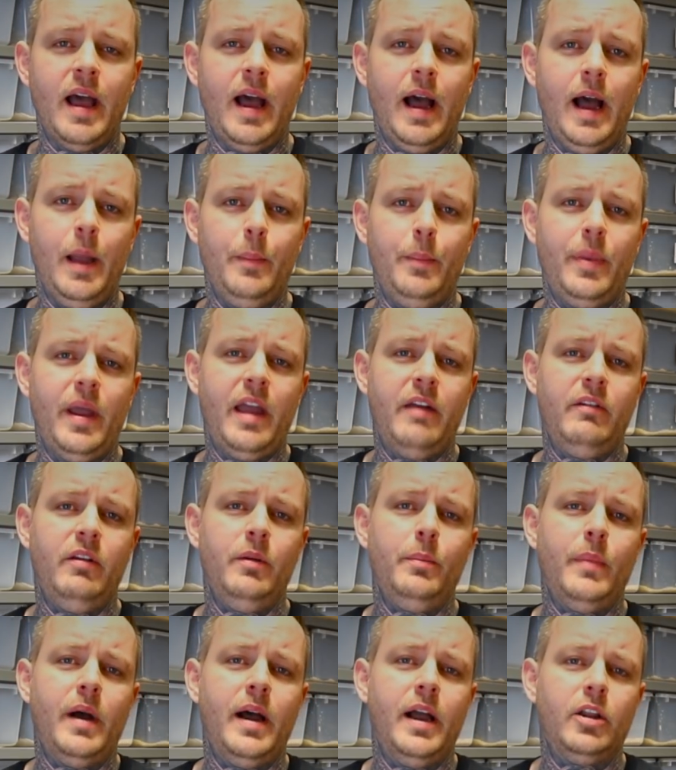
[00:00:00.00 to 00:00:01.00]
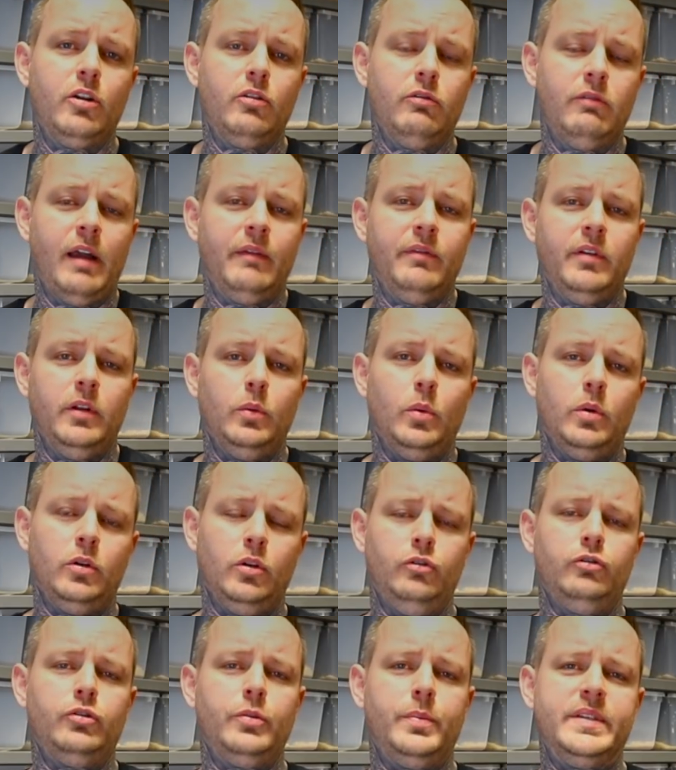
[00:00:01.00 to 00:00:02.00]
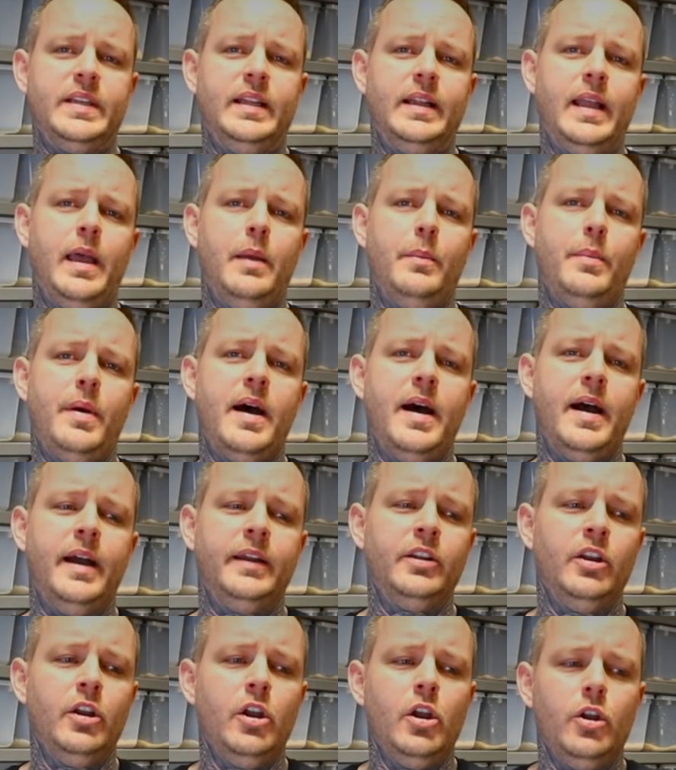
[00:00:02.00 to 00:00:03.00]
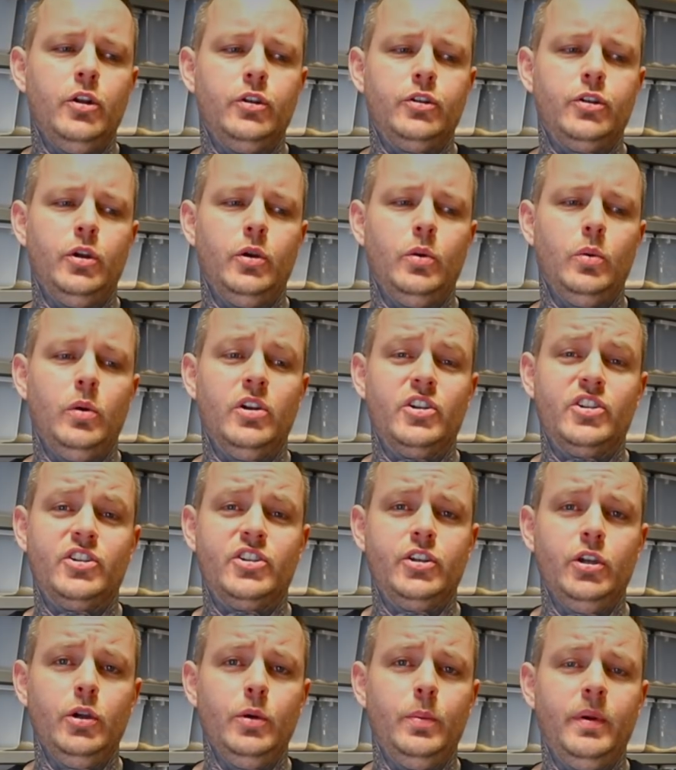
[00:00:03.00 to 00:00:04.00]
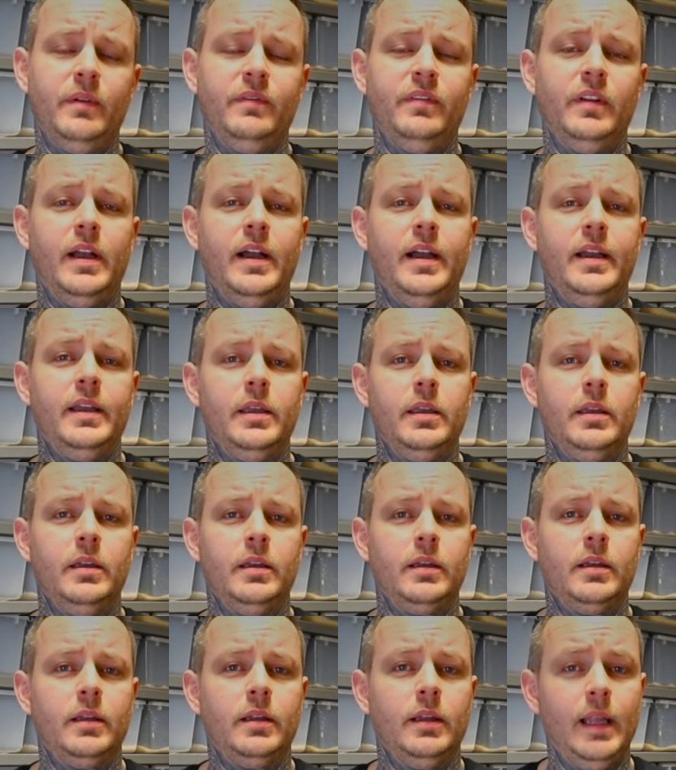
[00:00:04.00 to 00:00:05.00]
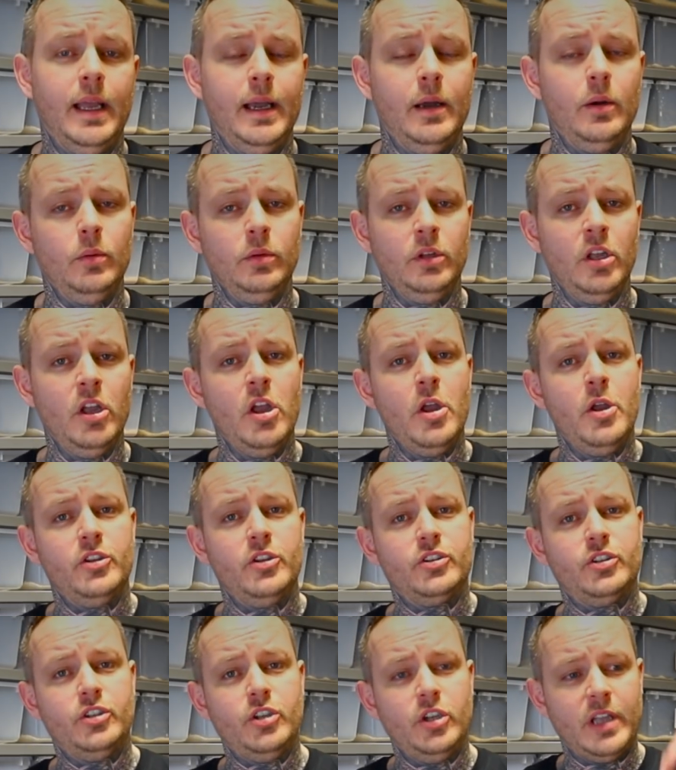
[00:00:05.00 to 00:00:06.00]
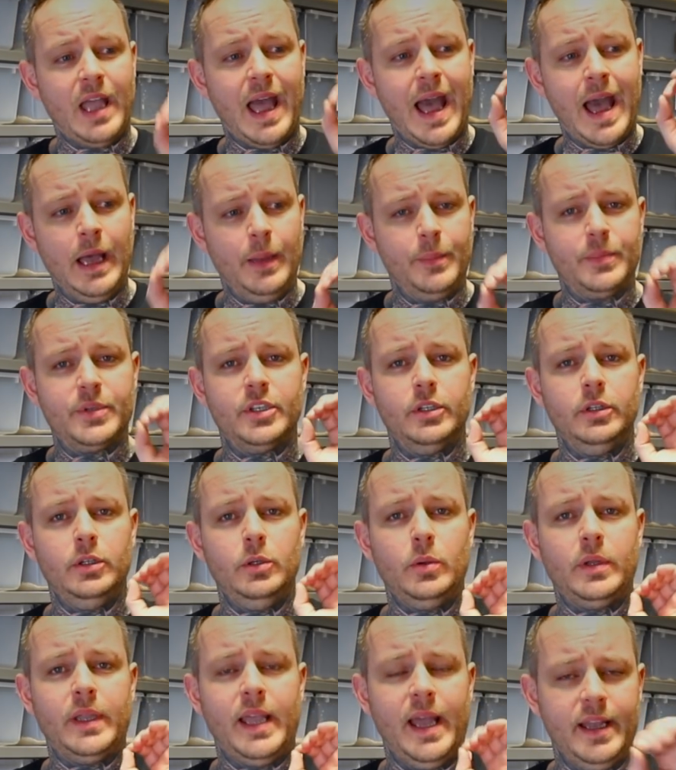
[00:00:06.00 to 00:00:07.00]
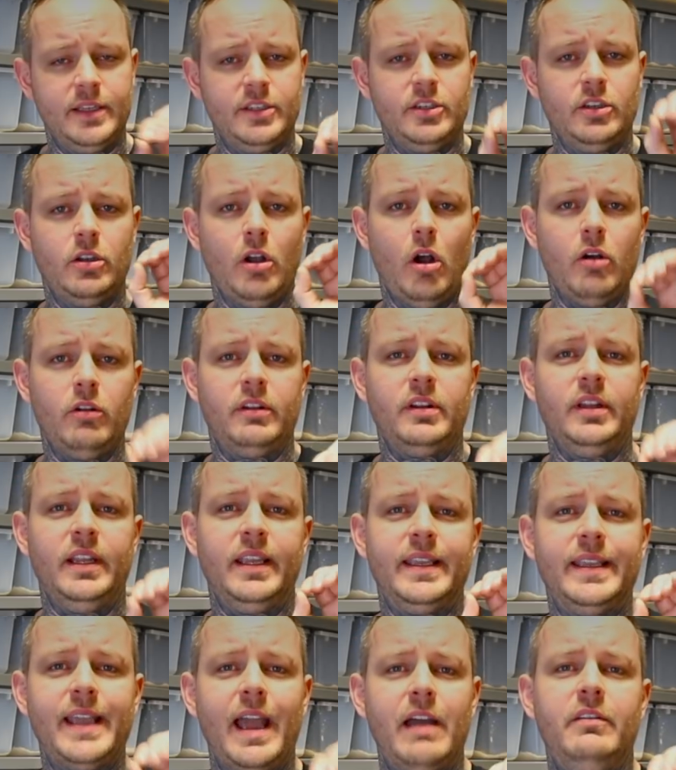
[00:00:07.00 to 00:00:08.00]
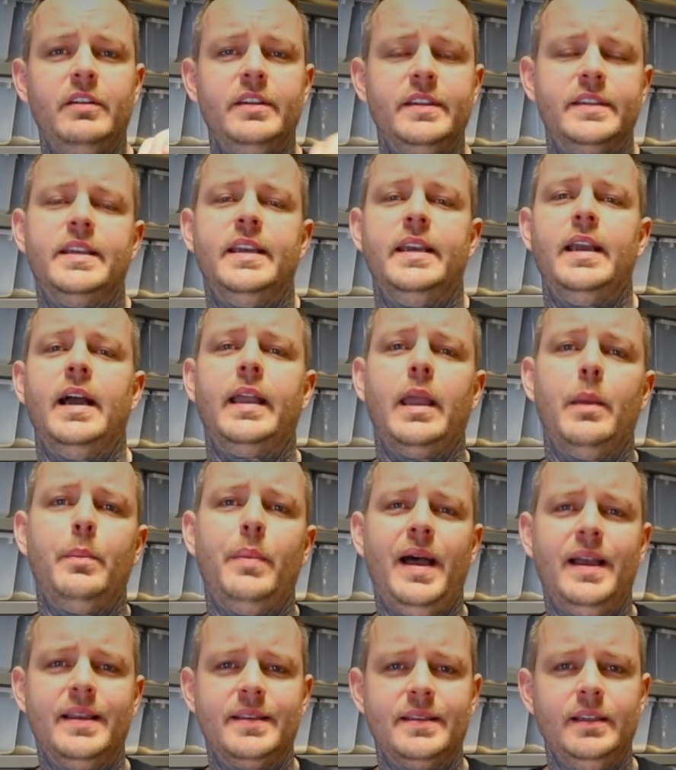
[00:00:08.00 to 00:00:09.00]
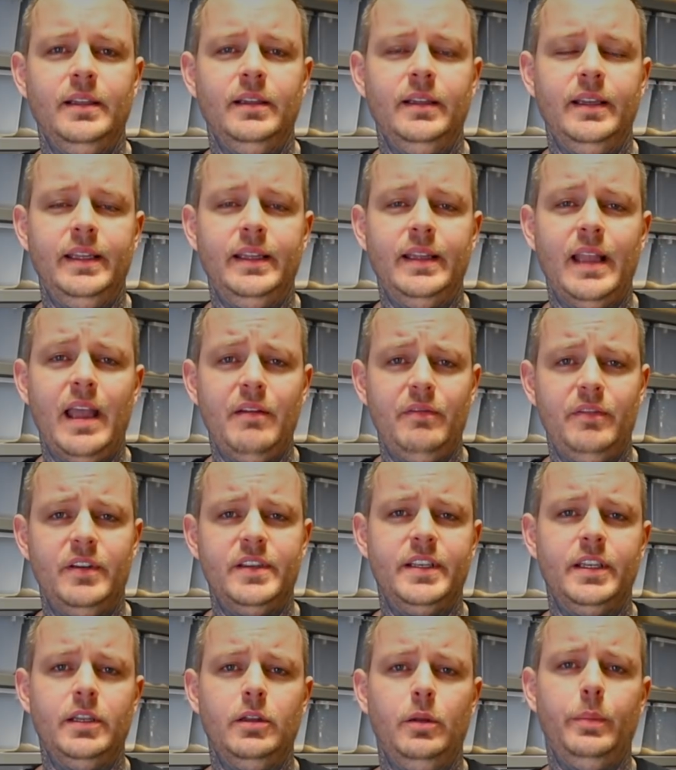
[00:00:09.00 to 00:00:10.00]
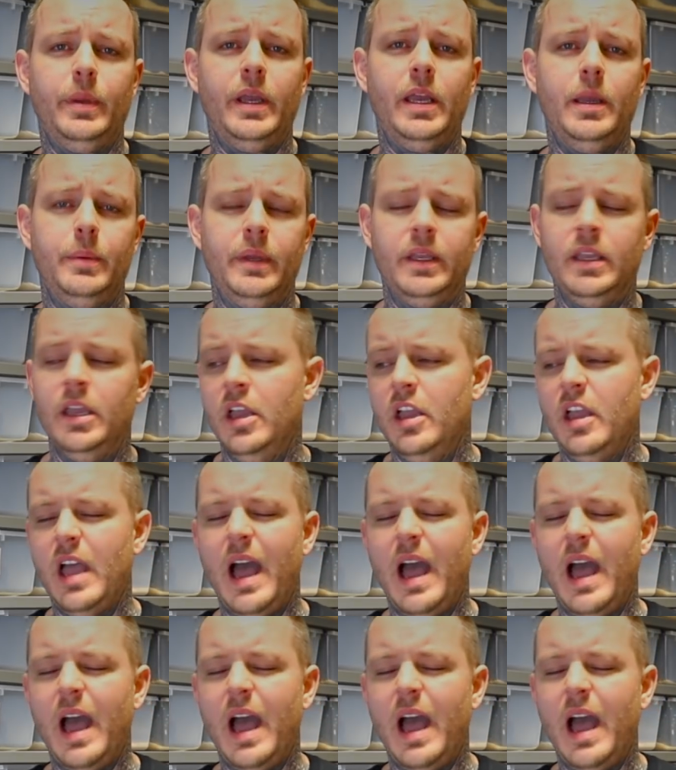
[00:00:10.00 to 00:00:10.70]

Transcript: I'm pairing my Gravel 100% Het Pied to a Superfly Clown to absolute categorically guarantee I get Pastel in every single baby.